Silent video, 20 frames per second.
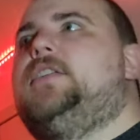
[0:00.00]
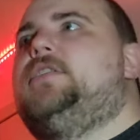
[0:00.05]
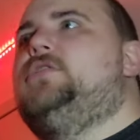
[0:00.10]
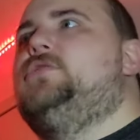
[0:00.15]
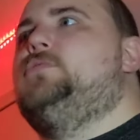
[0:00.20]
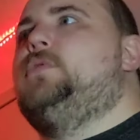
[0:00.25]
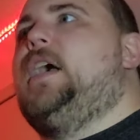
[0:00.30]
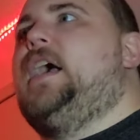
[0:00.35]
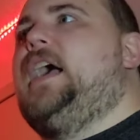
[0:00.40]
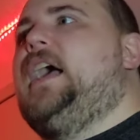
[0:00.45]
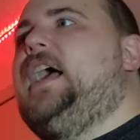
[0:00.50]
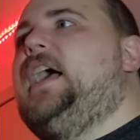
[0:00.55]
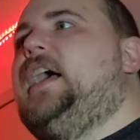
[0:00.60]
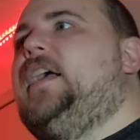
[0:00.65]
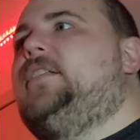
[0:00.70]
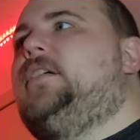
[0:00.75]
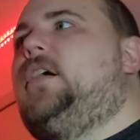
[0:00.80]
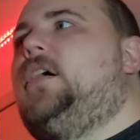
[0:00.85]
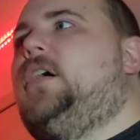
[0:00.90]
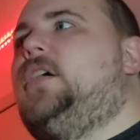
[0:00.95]
You
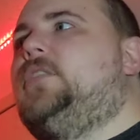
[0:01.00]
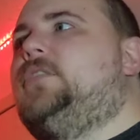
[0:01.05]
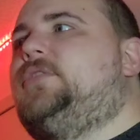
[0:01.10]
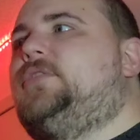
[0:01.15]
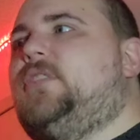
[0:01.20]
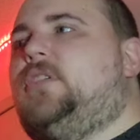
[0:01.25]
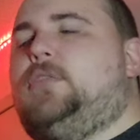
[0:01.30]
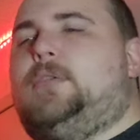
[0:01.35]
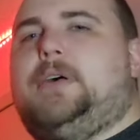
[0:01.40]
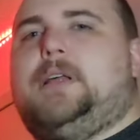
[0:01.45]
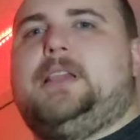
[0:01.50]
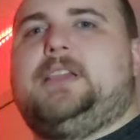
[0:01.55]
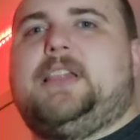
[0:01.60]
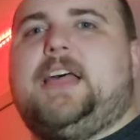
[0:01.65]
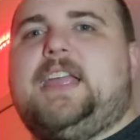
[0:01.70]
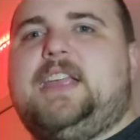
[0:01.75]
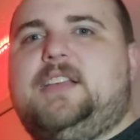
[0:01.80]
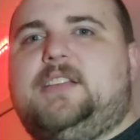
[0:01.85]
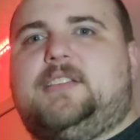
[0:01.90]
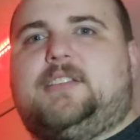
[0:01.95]
had Han Solo and
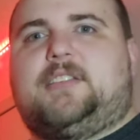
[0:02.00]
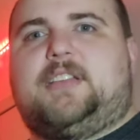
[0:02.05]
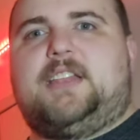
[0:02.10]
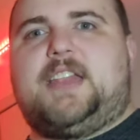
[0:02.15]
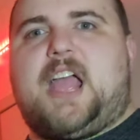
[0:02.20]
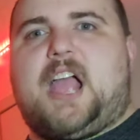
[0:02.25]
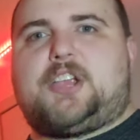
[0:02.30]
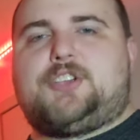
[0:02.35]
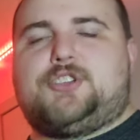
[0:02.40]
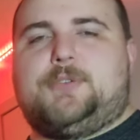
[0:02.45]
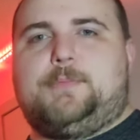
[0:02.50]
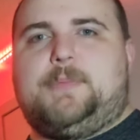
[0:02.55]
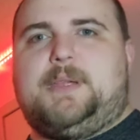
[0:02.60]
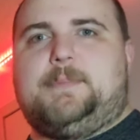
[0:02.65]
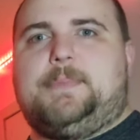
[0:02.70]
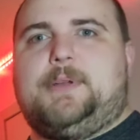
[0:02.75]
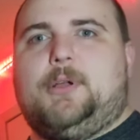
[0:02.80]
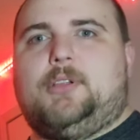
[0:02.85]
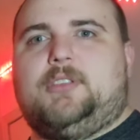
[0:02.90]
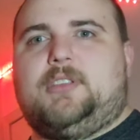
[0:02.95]
Leia's connection
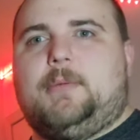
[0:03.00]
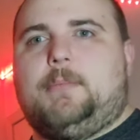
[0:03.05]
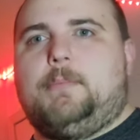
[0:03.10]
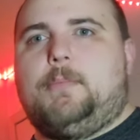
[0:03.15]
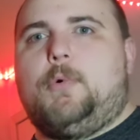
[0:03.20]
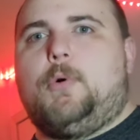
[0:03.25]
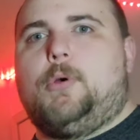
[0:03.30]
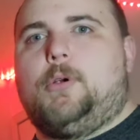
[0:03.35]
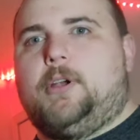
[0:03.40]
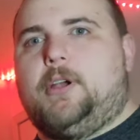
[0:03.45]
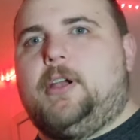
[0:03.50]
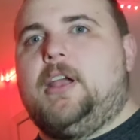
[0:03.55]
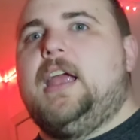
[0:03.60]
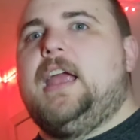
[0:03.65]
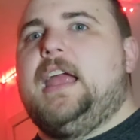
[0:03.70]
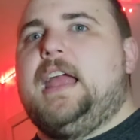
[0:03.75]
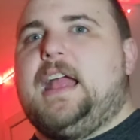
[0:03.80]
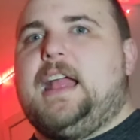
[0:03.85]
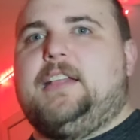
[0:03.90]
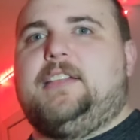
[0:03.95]
be built up more
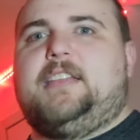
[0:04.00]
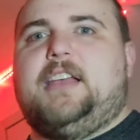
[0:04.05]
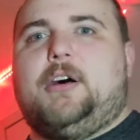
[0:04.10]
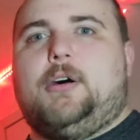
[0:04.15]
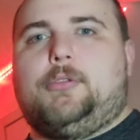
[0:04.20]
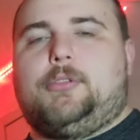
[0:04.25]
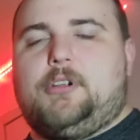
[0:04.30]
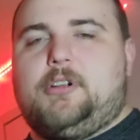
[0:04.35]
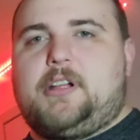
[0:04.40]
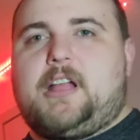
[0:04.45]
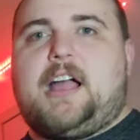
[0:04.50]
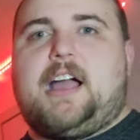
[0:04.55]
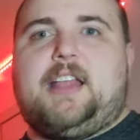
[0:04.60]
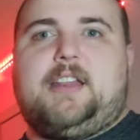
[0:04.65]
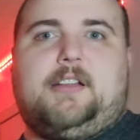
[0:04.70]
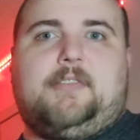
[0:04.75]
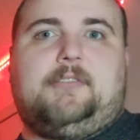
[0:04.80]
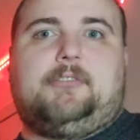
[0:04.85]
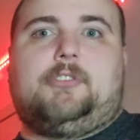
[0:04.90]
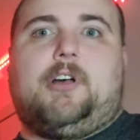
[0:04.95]
and tell their
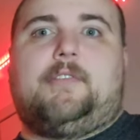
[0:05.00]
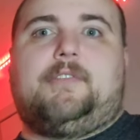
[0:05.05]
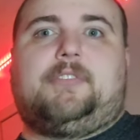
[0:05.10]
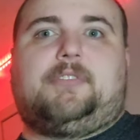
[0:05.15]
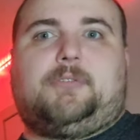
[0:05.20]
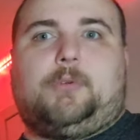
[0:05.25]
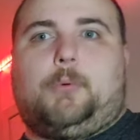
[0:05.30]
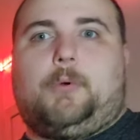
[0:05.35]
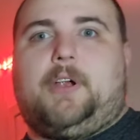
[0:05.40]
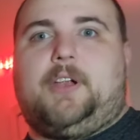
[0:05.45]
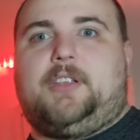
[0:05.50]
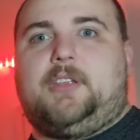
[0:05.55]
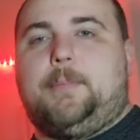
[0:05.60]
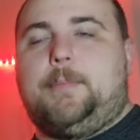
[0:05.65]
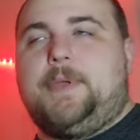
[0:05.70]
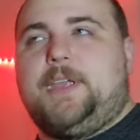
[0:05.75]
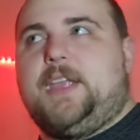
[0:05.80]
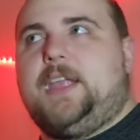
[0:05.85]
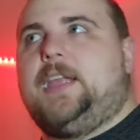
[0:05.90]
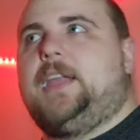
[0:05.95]
kind of love story to
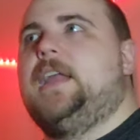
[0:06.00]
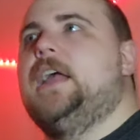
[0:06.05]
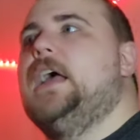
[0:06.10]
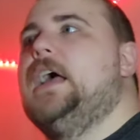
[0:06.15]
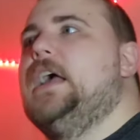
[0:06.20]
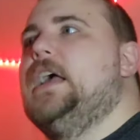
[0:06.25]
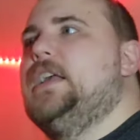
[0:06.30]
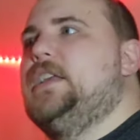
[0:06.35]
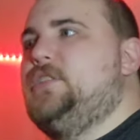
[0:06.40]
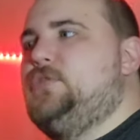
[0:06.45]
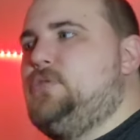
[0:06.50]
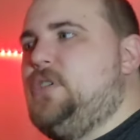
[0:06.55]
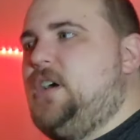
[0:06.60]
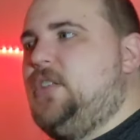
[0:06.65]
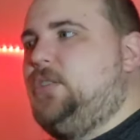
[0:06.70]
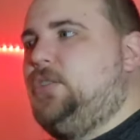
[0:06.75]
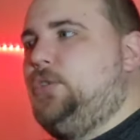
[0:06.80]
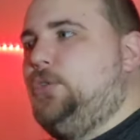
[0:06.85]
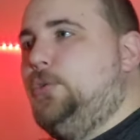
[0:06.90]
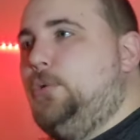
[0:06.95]
be. You
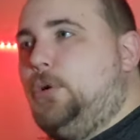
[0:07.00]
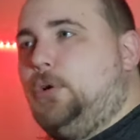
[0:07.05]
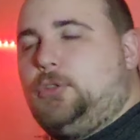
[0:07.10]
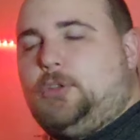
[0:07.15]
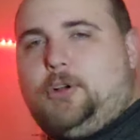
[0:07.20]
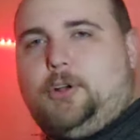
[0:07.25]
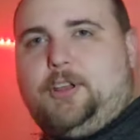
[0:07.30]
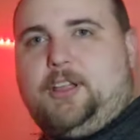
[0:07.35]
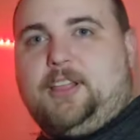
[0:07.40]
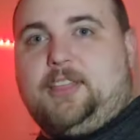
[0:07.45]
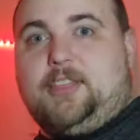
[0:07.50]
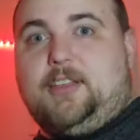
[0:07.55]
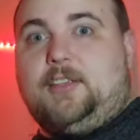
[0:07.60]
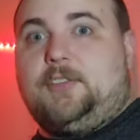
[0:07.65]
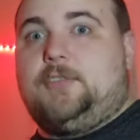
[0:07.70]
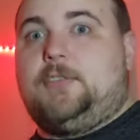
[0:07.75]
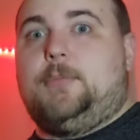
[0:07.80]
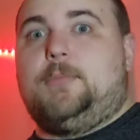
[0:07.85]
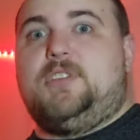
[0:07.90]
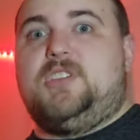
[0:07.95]
had Luke learning
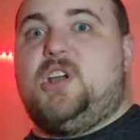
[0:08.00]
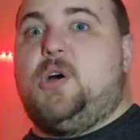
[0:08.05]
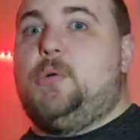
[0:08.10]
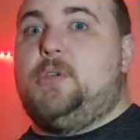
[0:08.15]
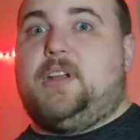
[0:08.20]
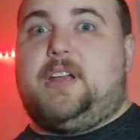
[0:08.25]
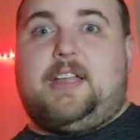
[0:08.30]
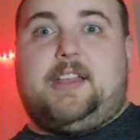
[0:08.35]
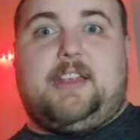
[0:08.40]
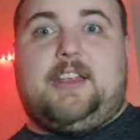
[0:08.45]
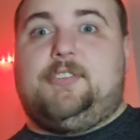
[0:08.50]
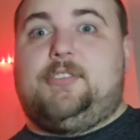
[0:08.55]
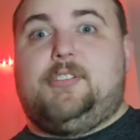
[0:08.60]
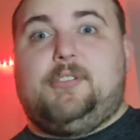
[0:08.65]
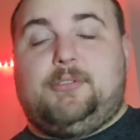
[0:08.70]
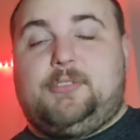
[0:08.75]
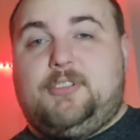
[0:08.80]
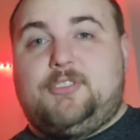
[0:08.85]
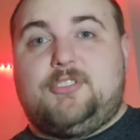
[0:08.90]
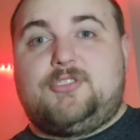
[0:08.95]
things from Yoda and
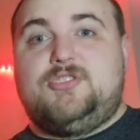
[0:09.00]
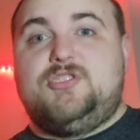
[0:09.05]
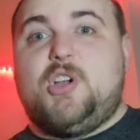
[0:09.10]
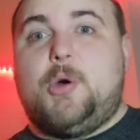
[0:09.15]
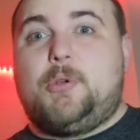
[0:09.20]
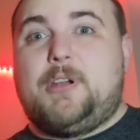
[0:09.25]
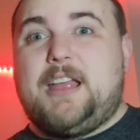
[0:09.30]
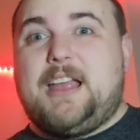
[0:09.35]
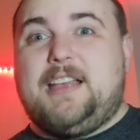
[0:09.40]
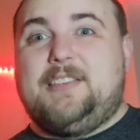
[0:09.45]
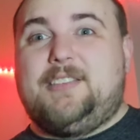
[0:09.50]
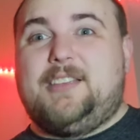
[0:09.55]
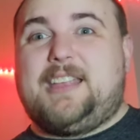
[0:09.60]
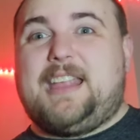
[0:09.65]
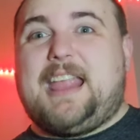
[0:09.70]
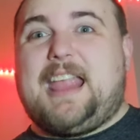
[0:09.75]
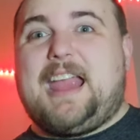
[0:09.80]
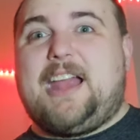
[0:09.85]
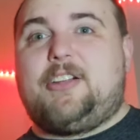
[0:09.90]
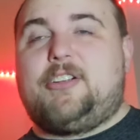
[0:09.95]
introducing just Yoda as a
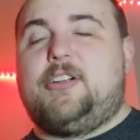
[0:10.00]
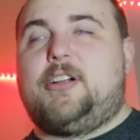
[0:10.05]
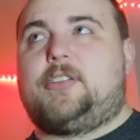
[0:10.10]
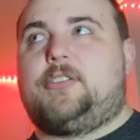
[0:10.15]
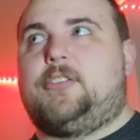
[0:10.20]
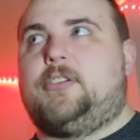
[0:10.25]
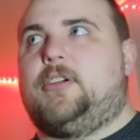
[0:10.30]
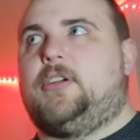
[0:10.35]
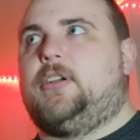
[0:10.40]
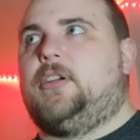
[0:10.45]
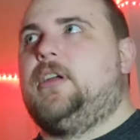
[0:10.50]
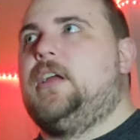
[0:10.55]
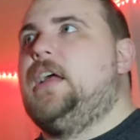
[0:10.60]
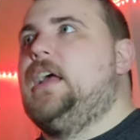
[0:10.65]
character.